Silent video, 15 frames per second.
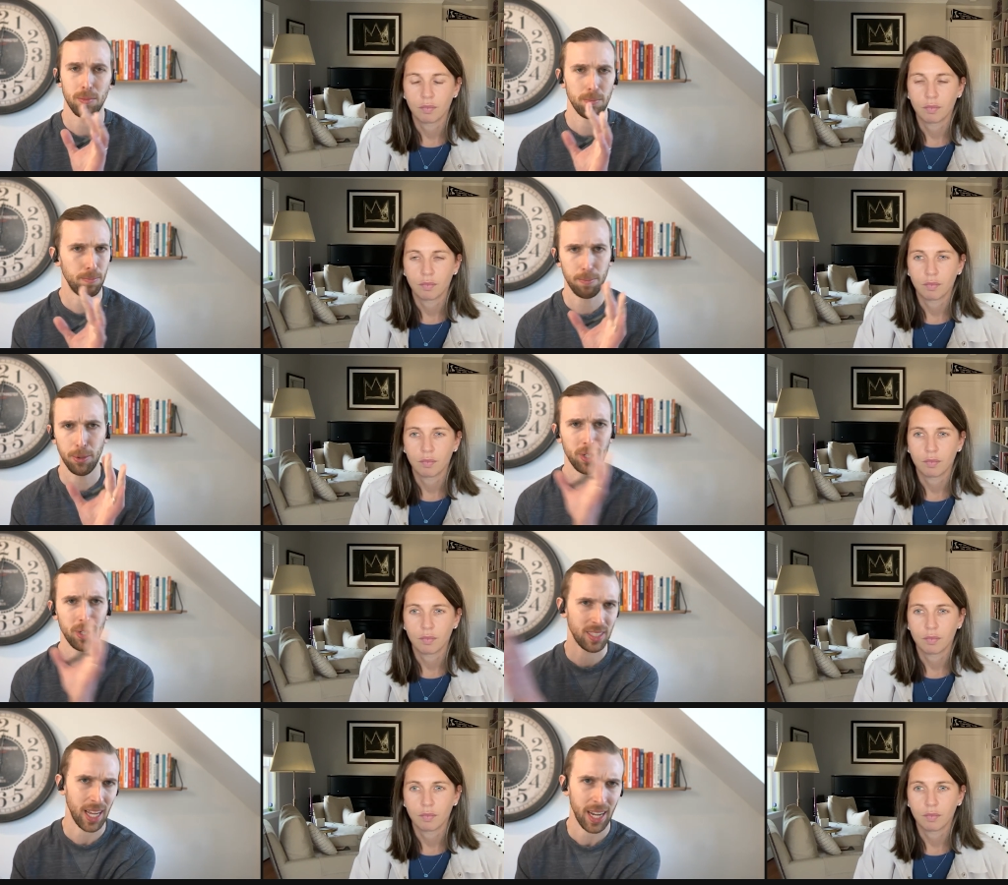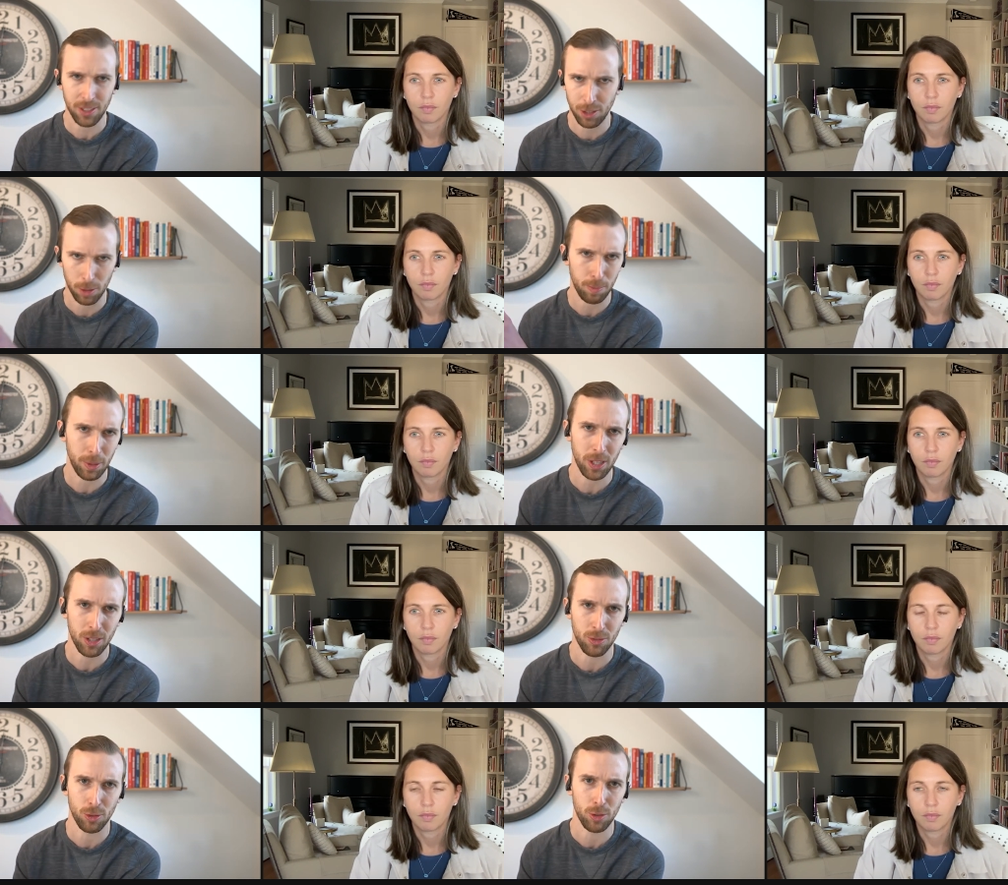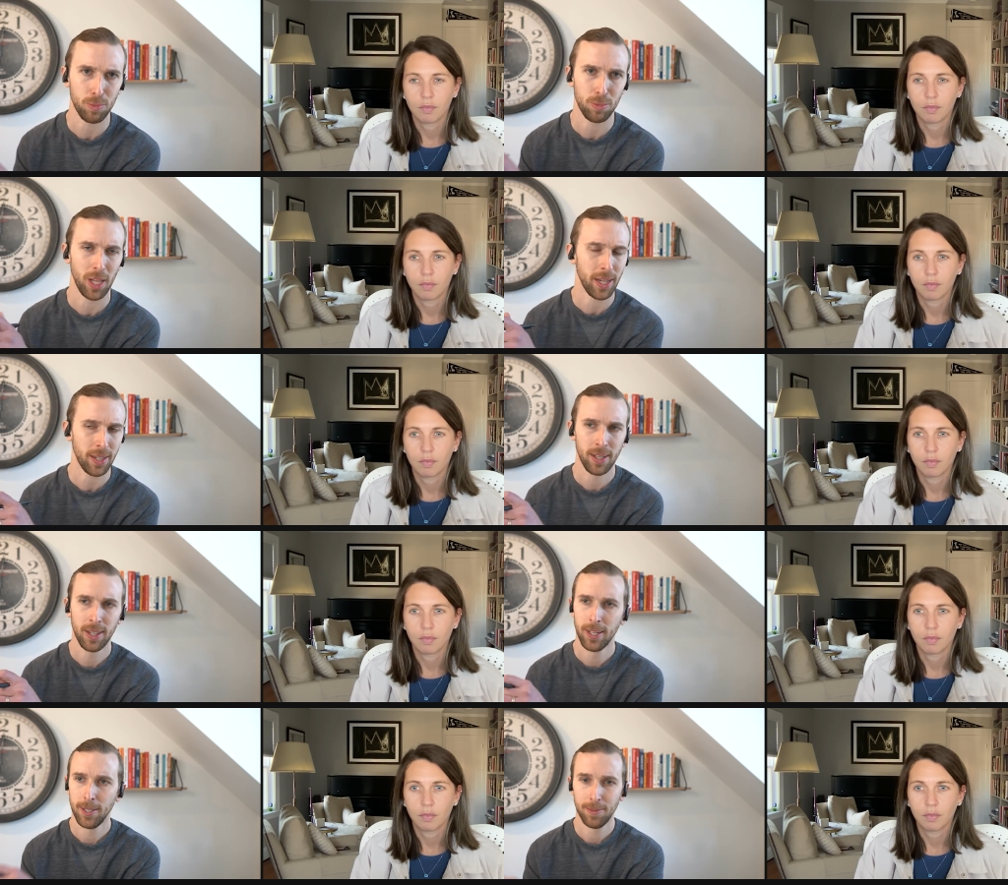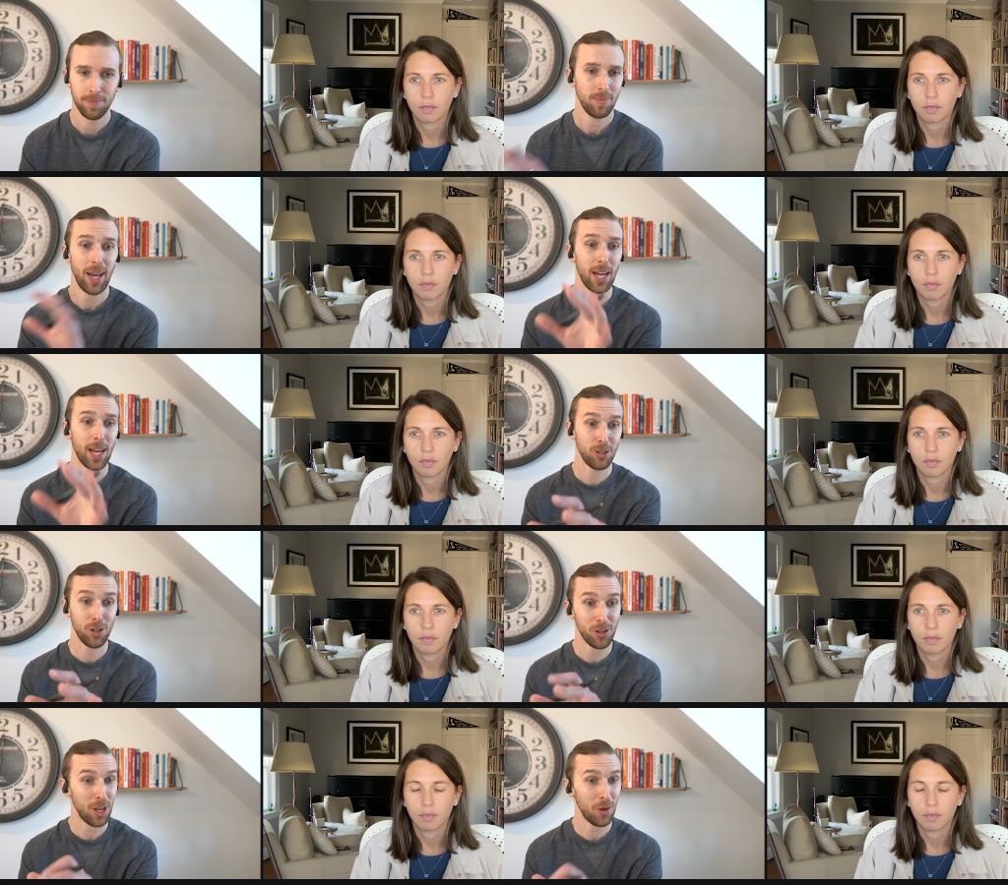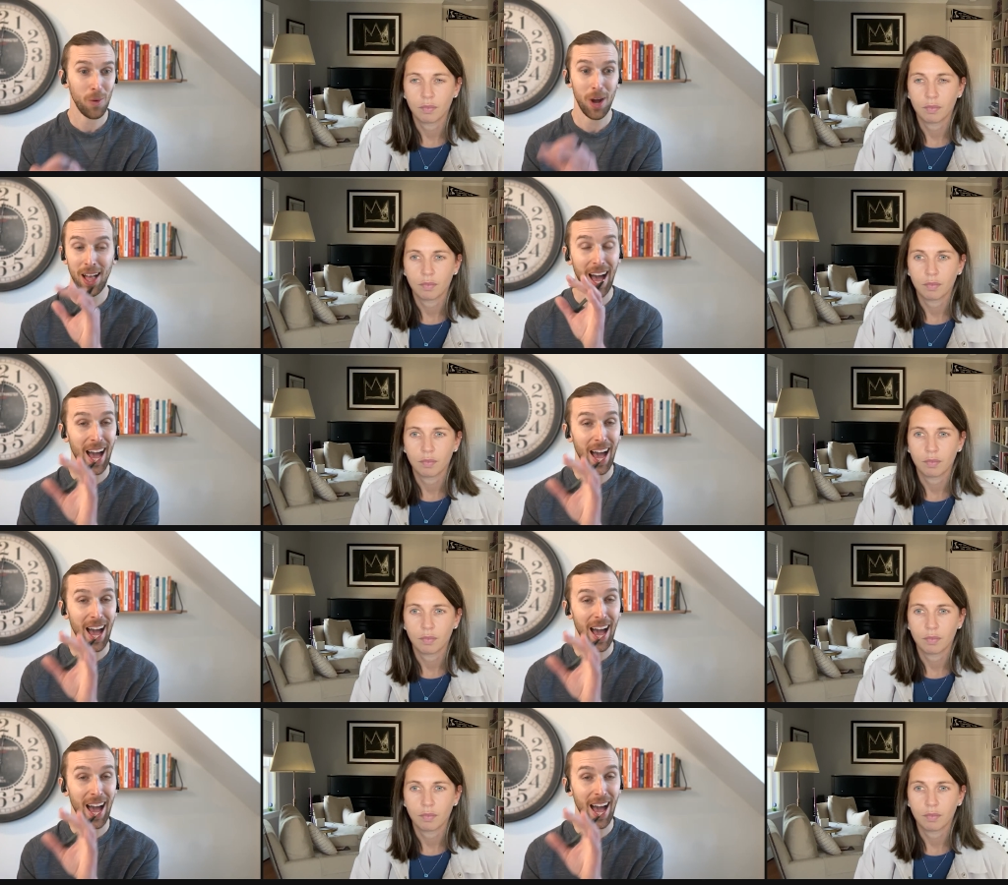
Speaker 1: Put aside your peer group. Like I don't know you that well.